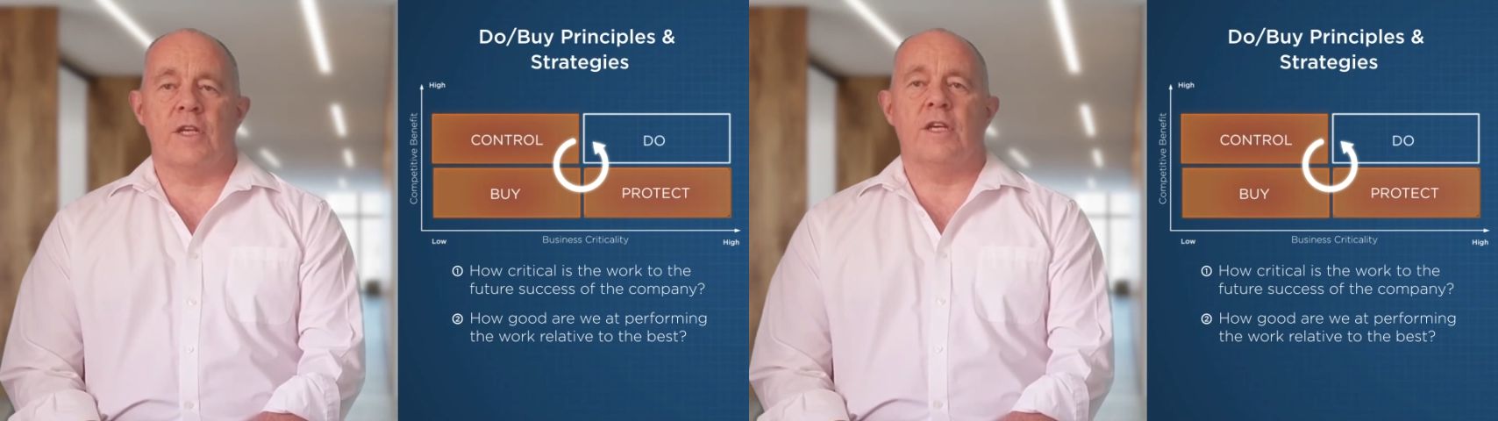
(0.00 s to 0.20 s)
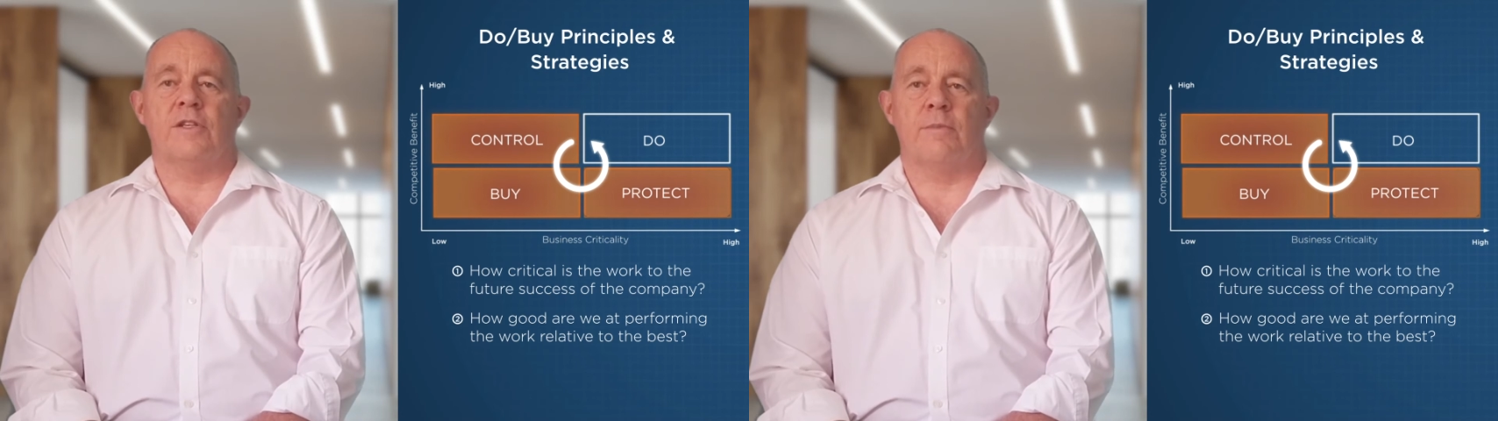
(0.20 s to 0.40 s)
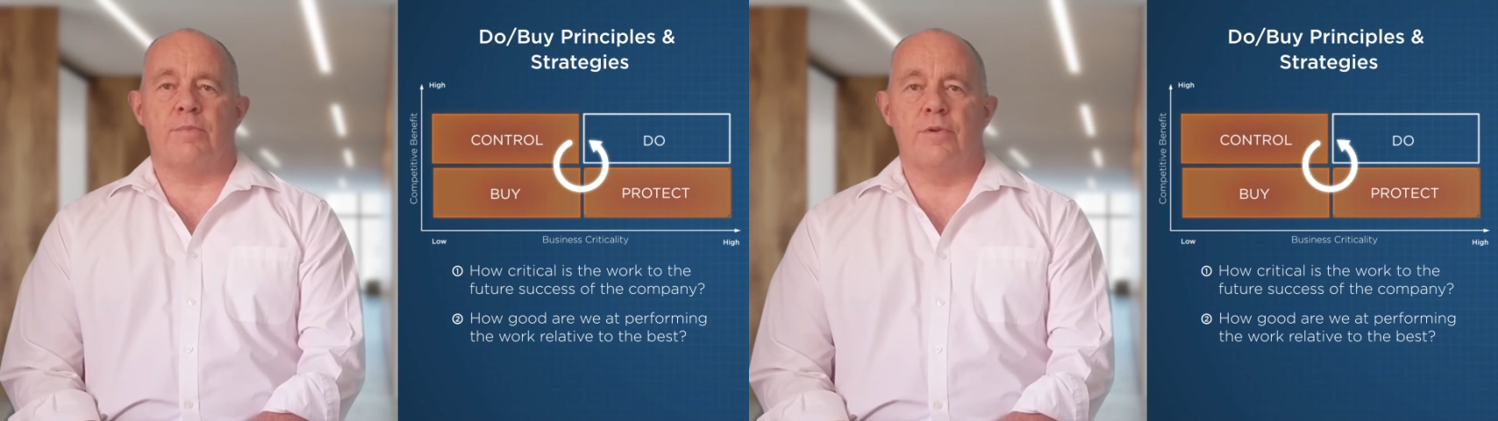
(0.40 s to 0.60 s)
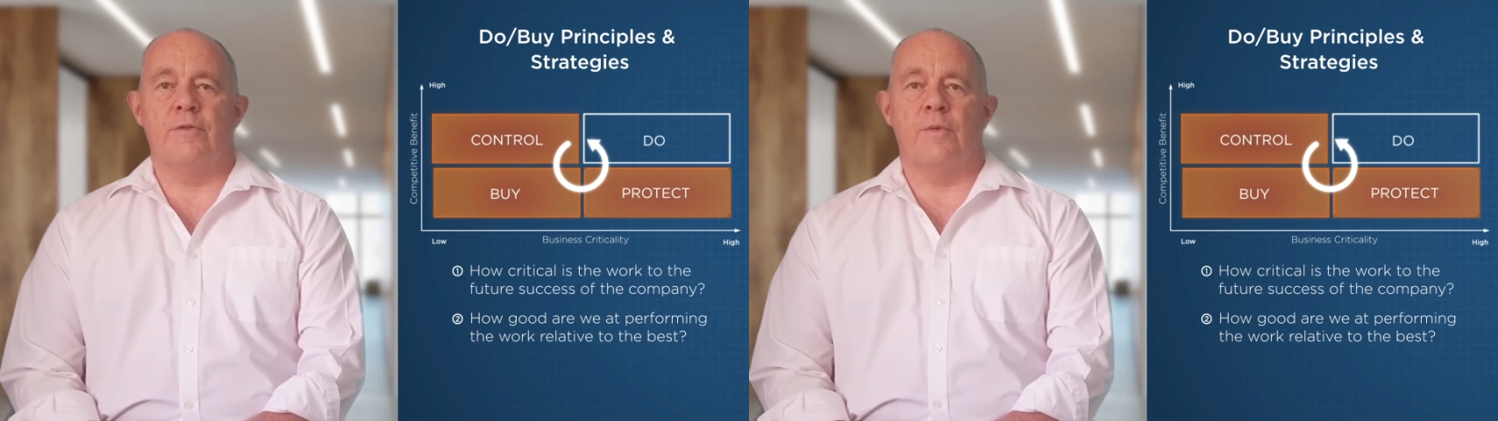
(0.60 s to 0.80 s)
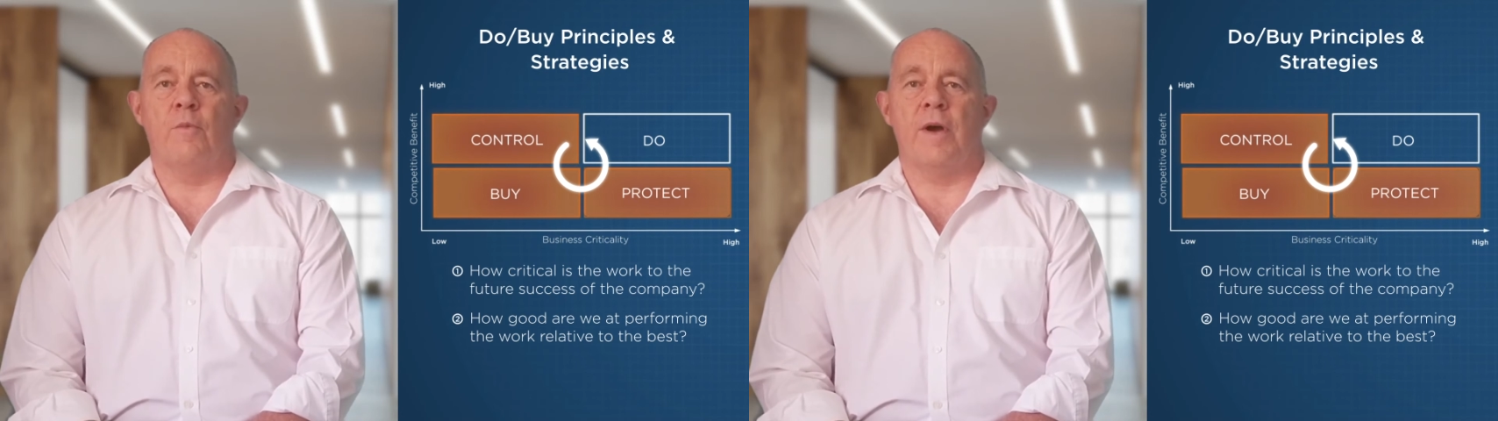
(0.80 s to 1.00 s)
is a
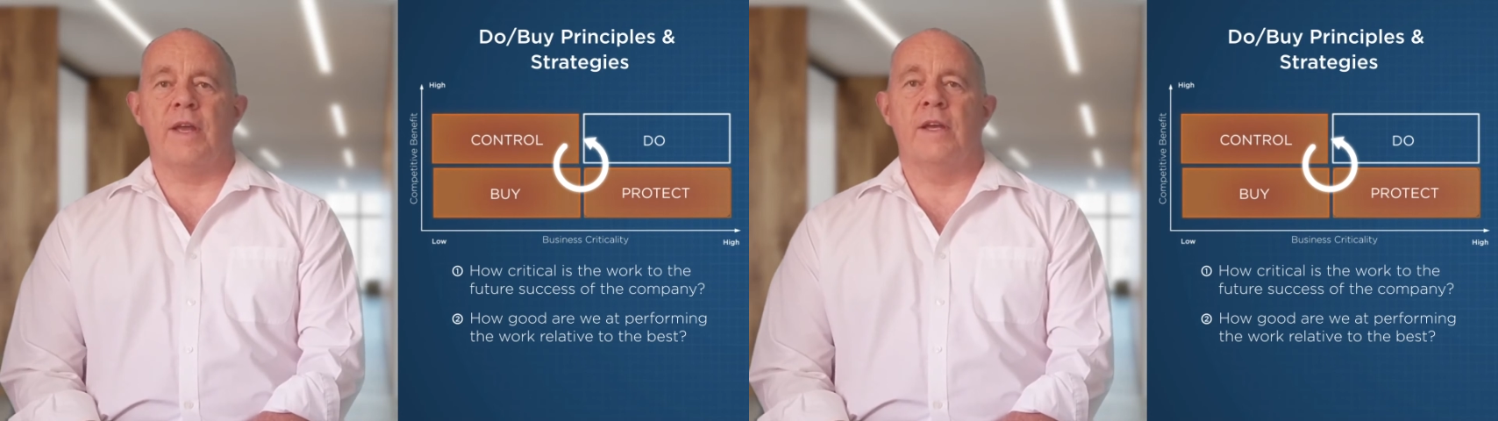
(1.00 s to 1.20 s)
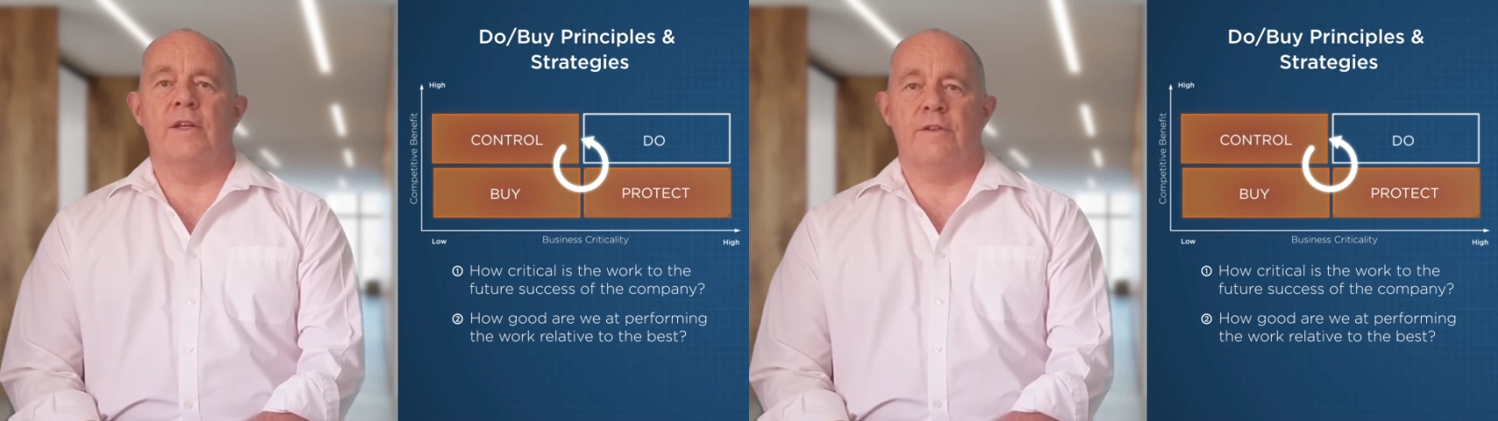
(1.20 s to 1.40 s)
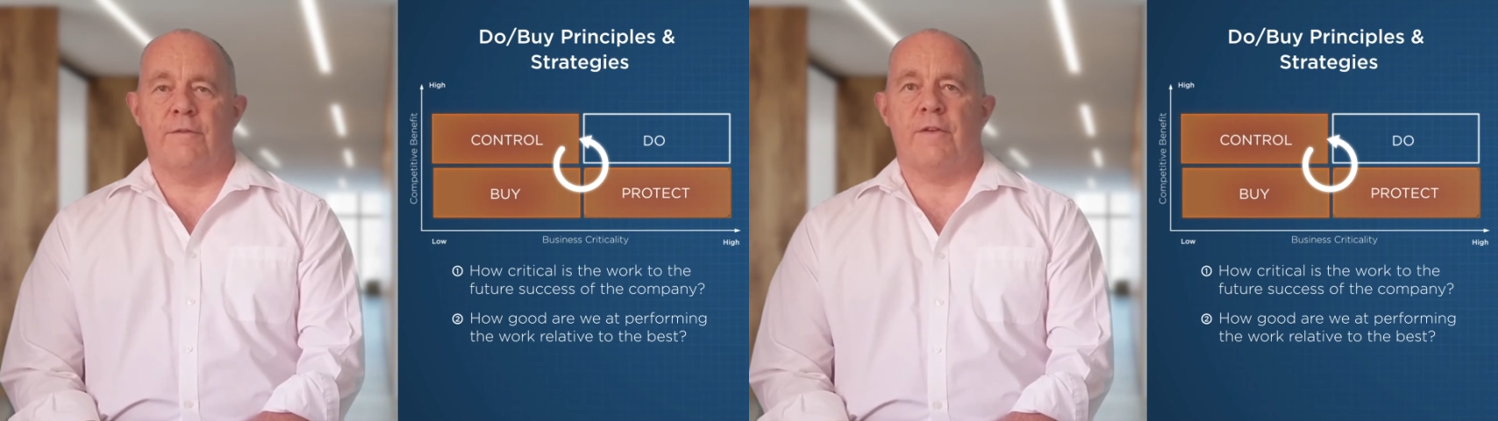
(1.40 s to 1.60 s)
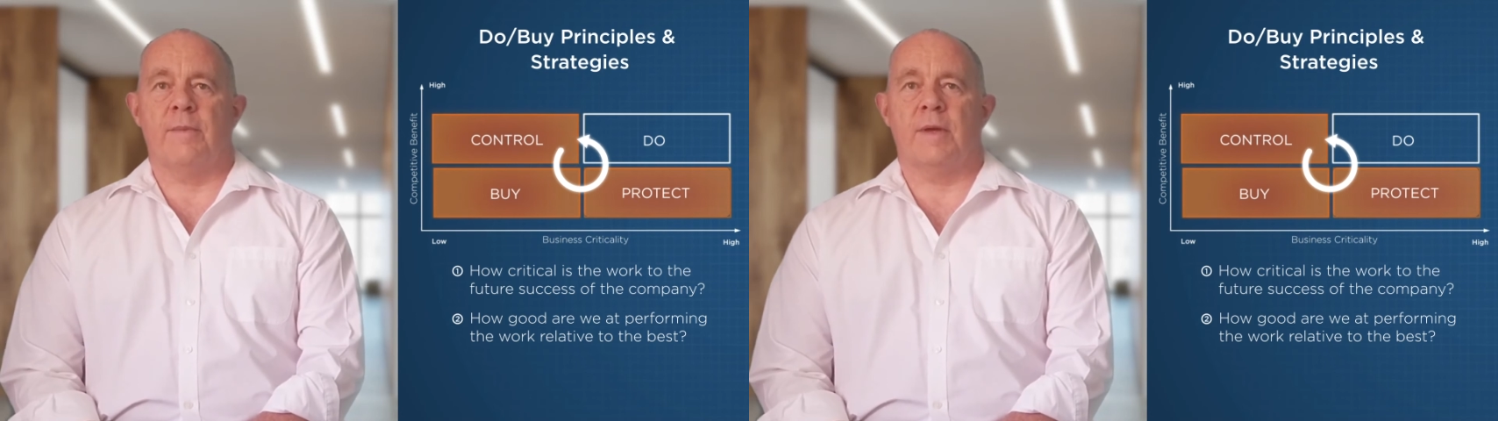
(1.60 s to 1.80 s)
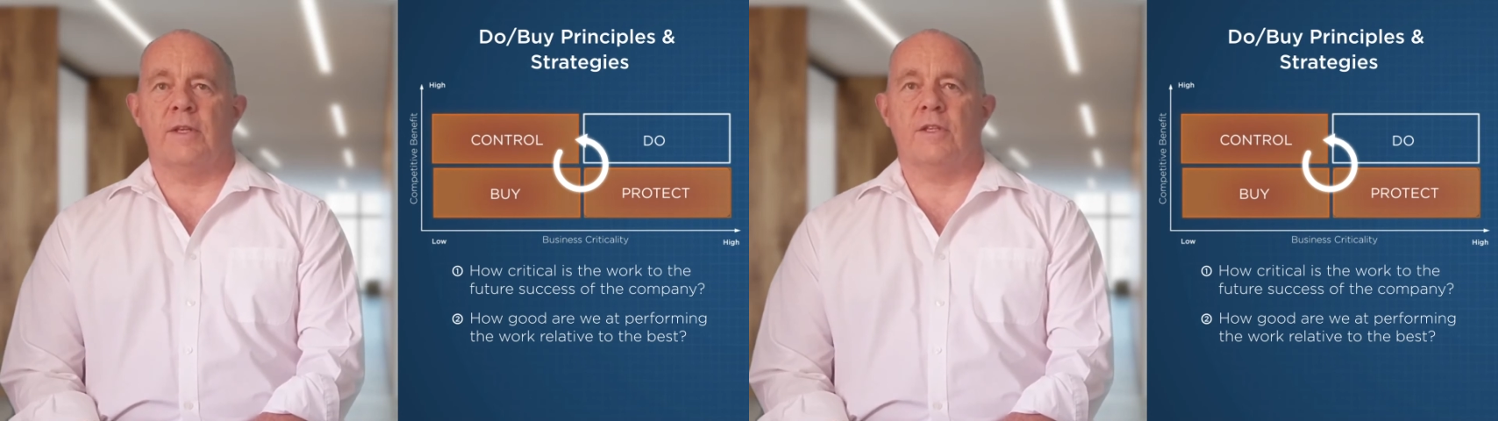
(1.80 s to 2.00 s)
proven way to frame
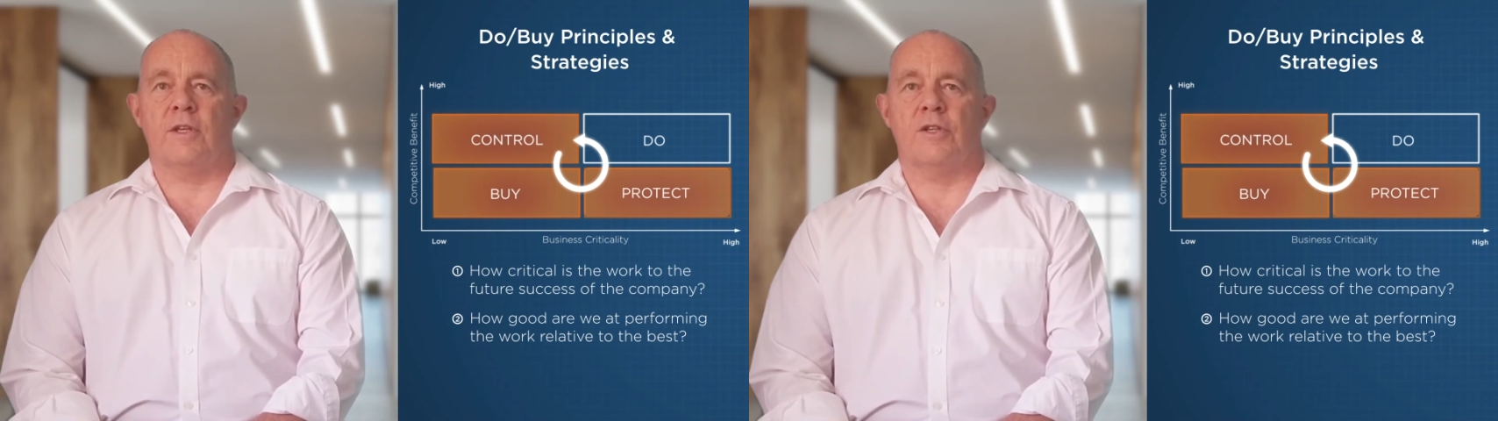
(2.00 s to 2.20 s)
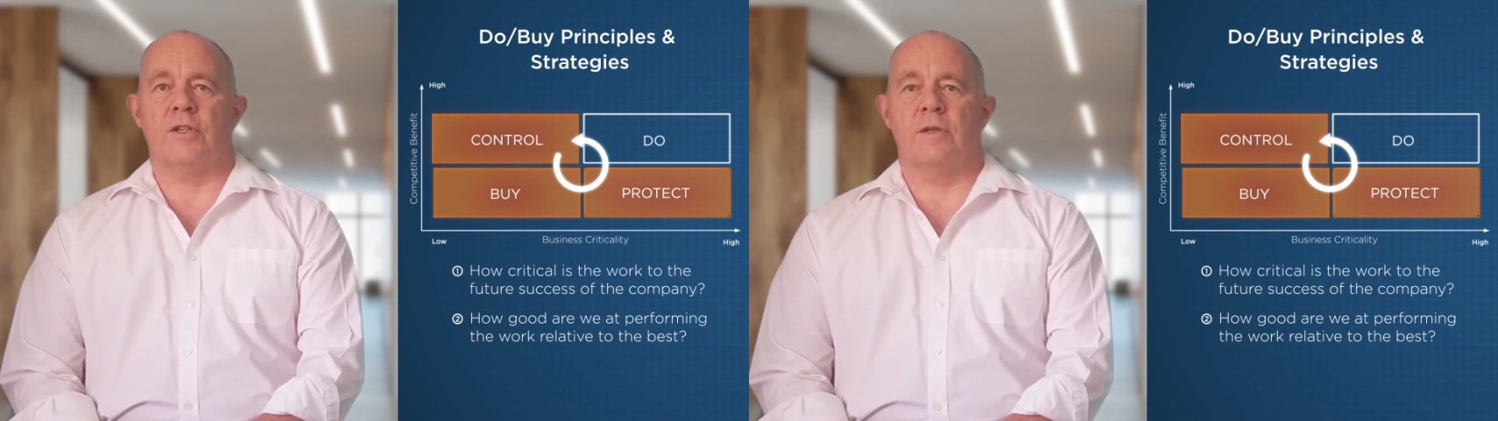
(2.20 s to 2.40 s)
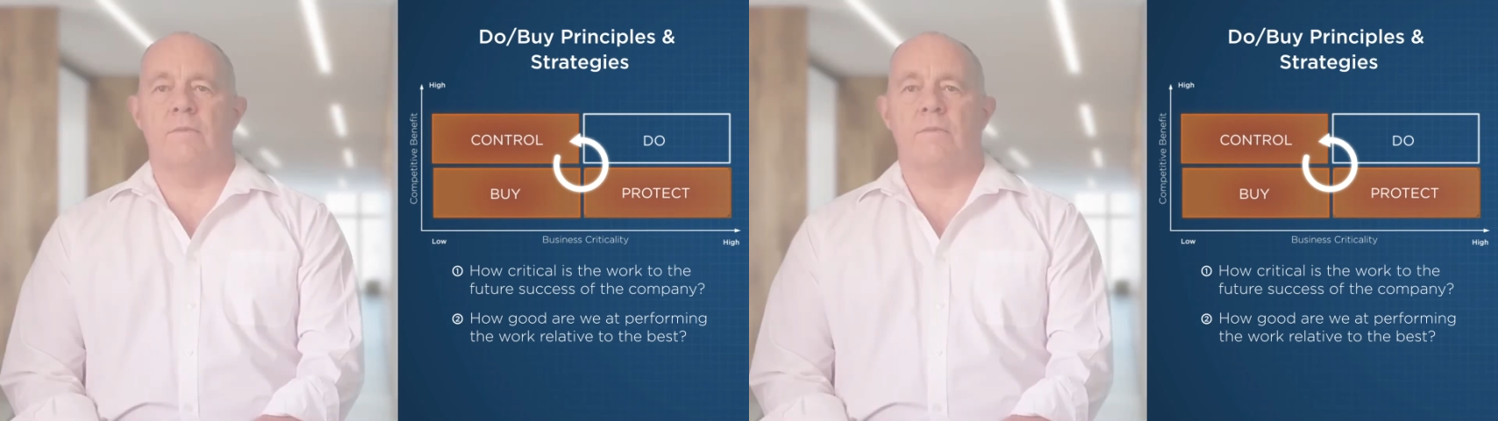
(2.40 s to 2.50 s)
that discussion.